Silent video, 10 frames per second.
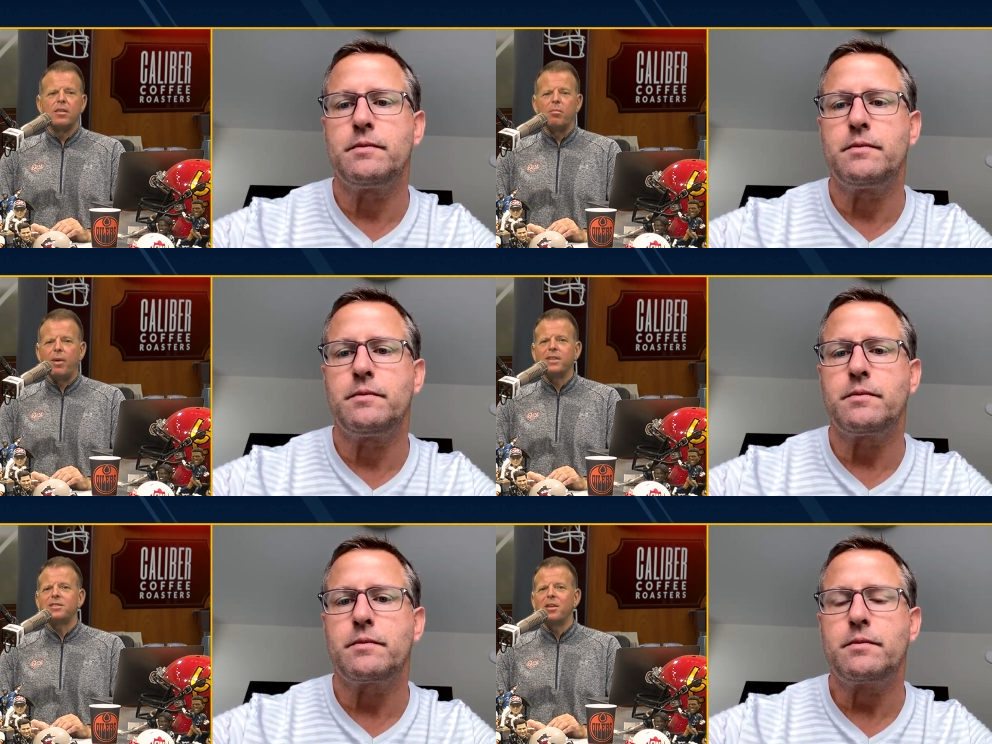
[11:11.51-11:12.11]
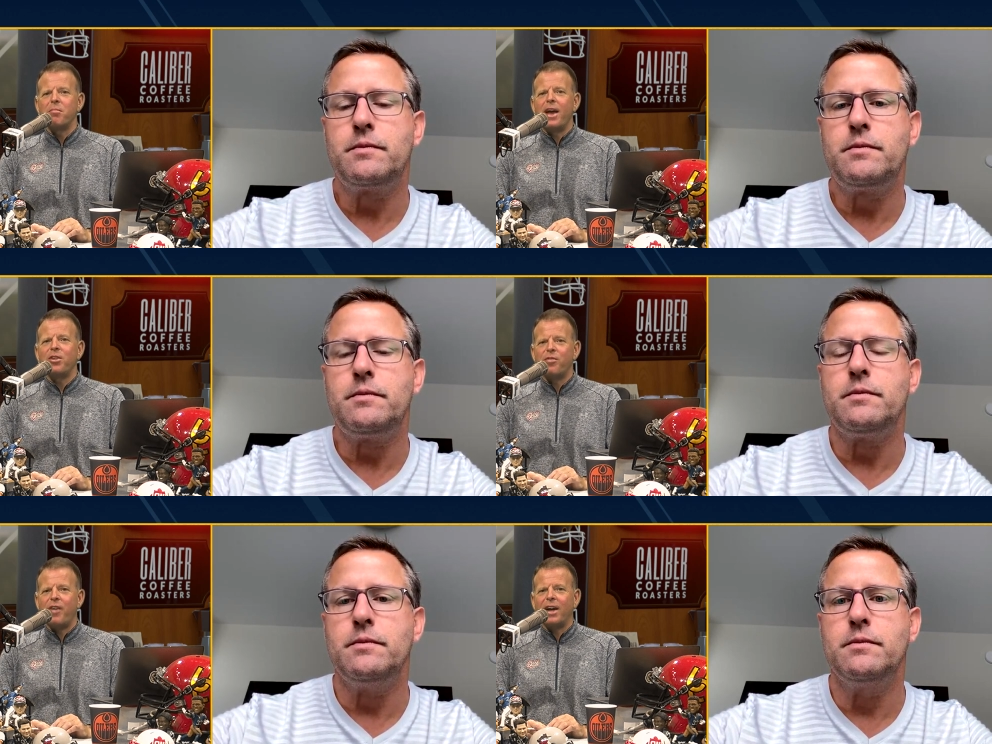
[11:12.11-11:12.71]
Speaker 1: the best at
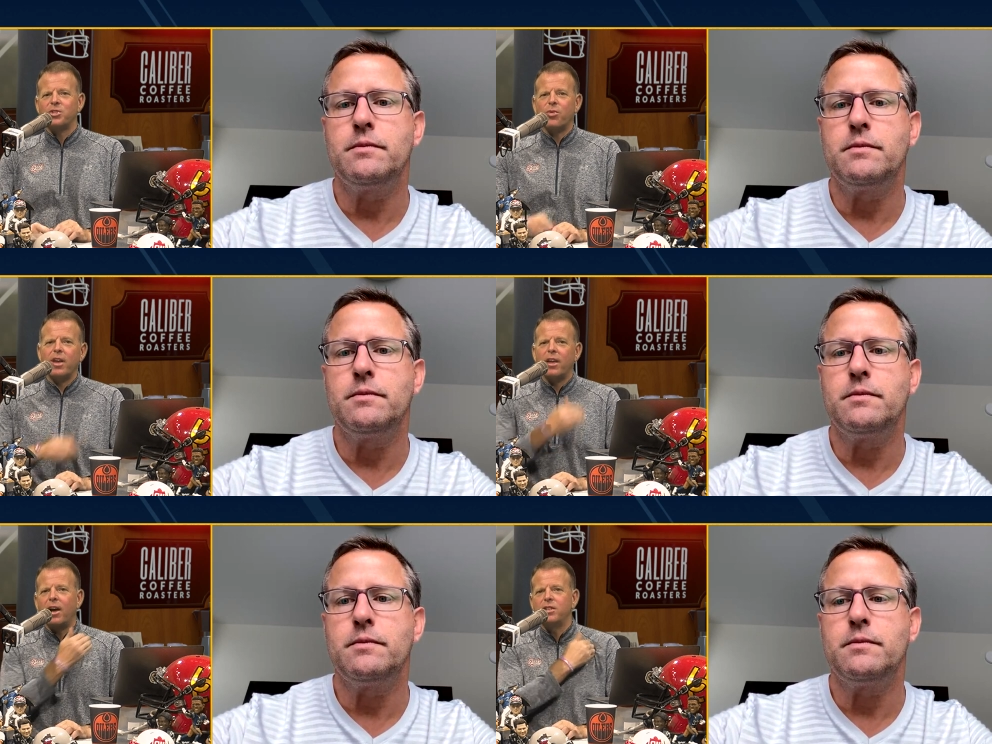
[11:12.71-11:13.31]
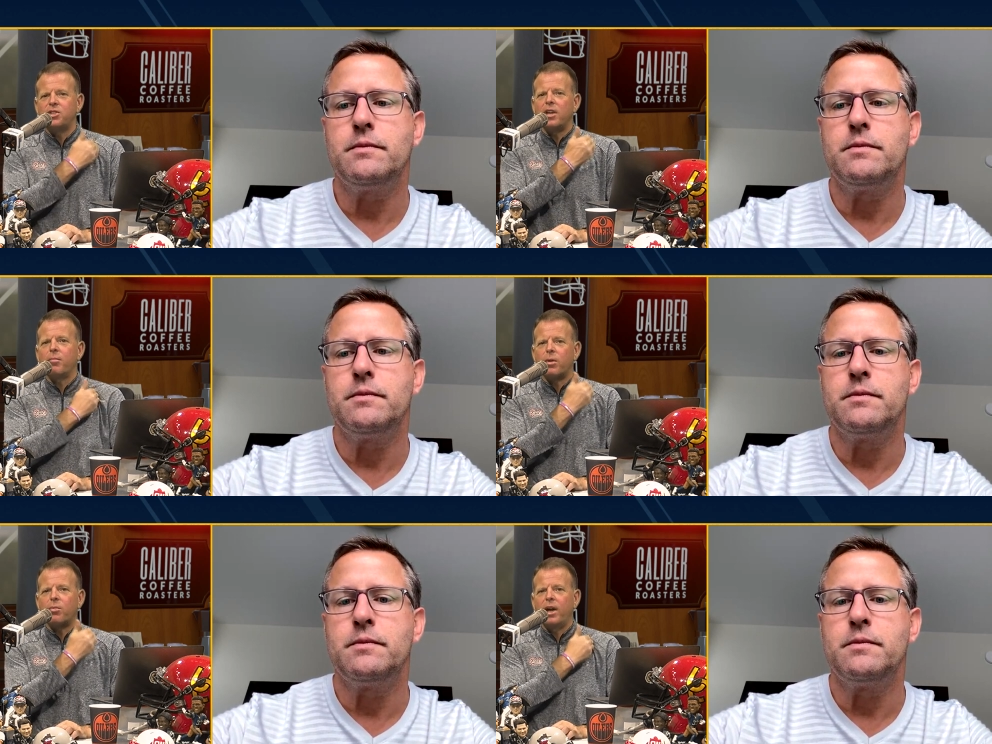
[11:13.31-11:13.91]
manufacturing a
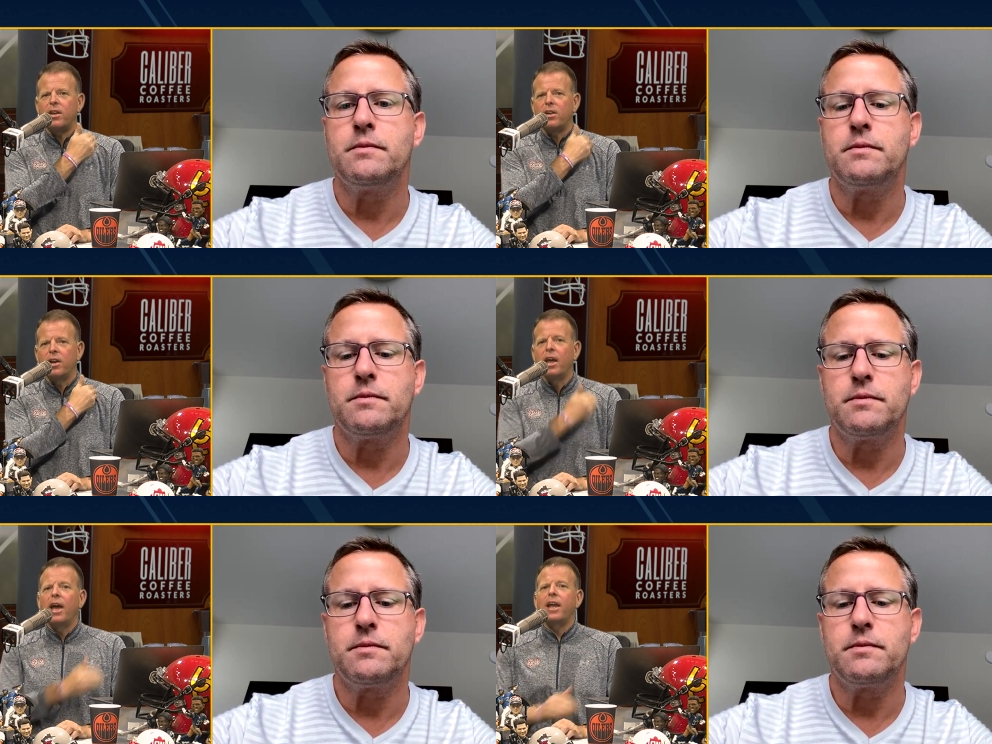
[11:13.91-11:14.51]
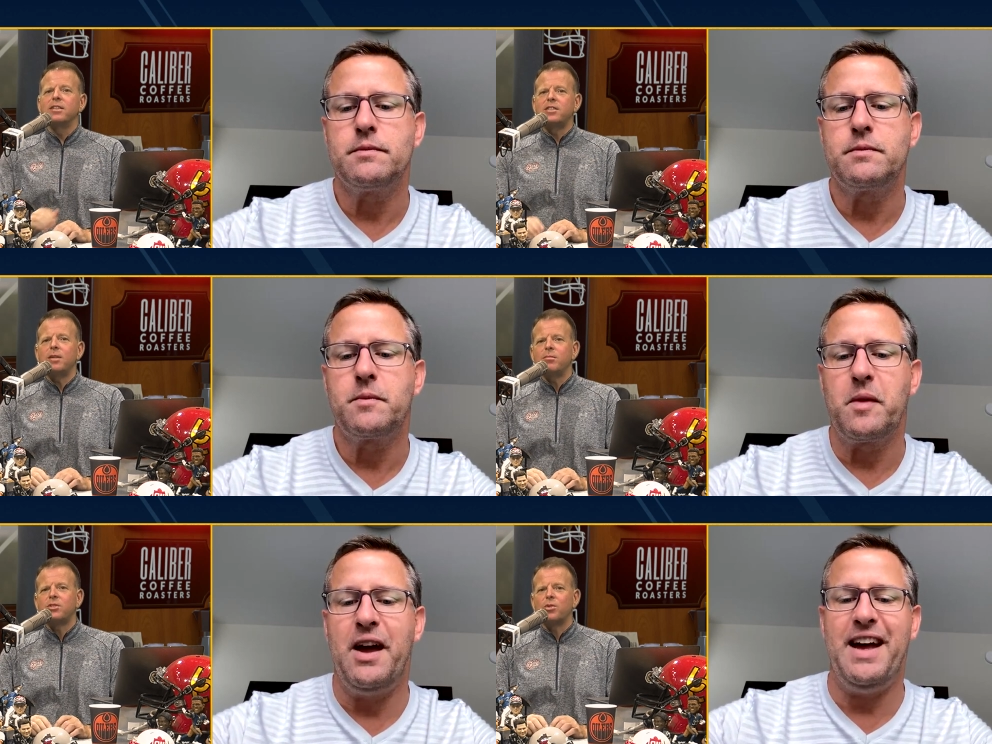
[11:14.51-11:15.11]
chip right here. And it
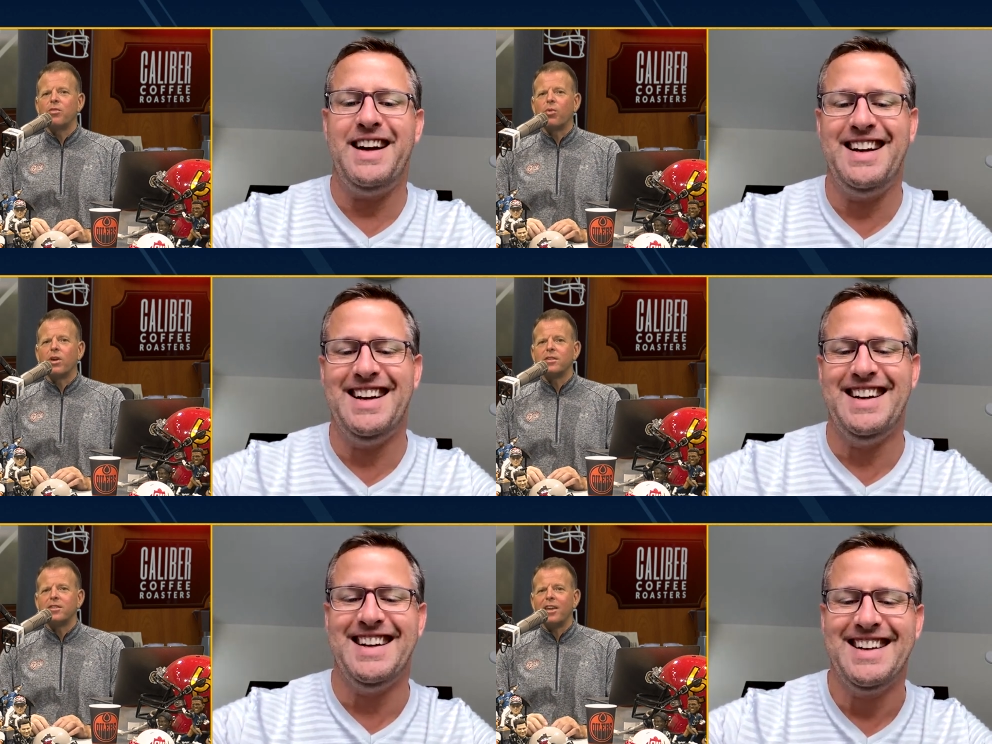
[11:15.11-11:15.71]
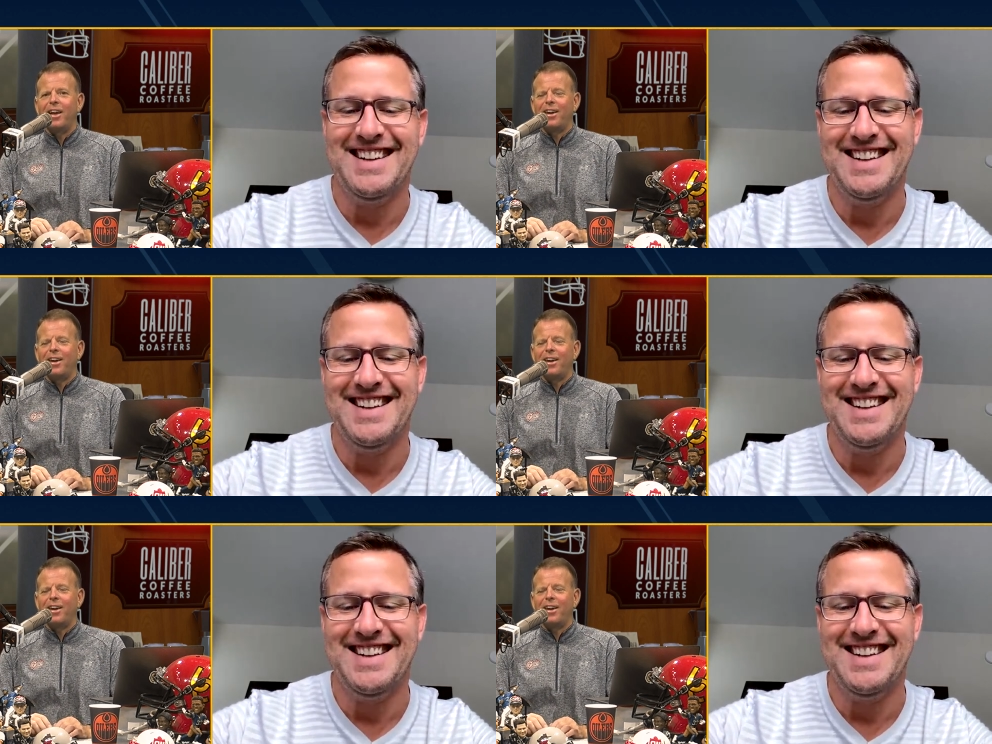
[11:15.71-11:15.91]
seems to have worked.